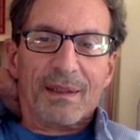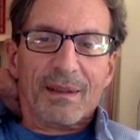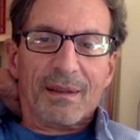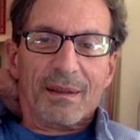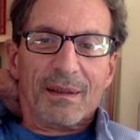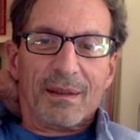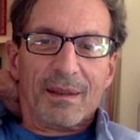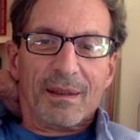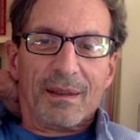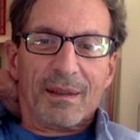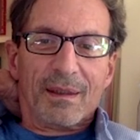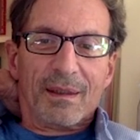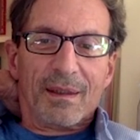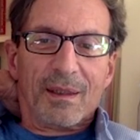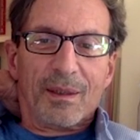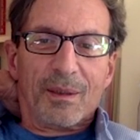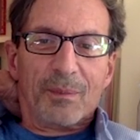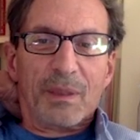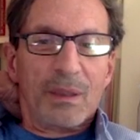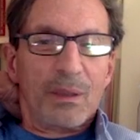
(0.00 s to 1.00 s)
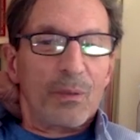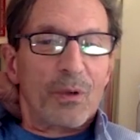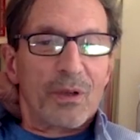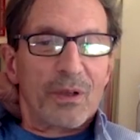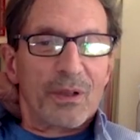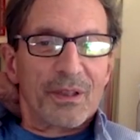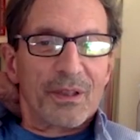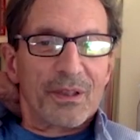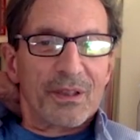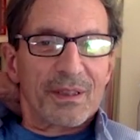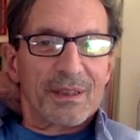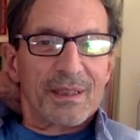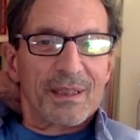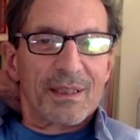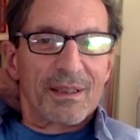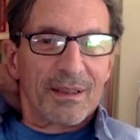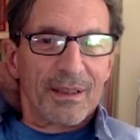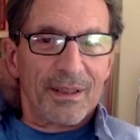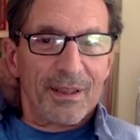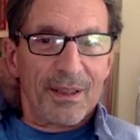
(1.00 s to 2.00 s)
Uh, Bill Warner and
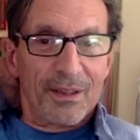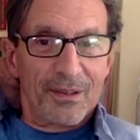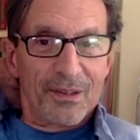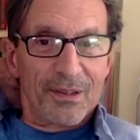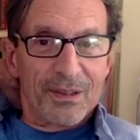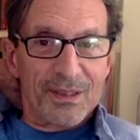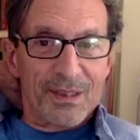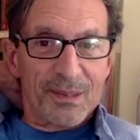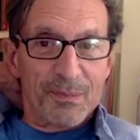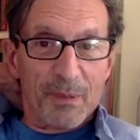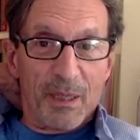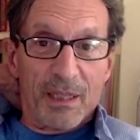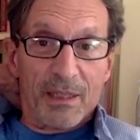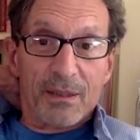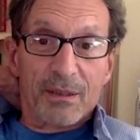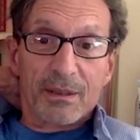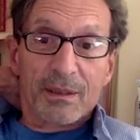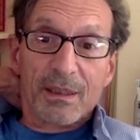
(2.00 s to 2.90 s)
Carolyn Lukensmeyer.